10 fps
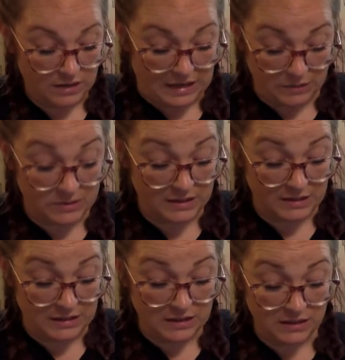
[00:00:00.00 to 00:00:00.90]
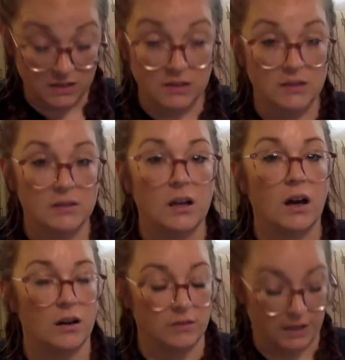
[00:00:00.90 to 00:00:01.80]
Out to this?
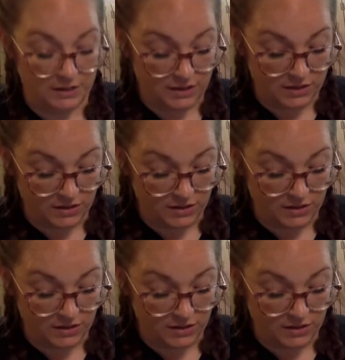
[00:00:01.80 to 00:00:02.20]
All right, let's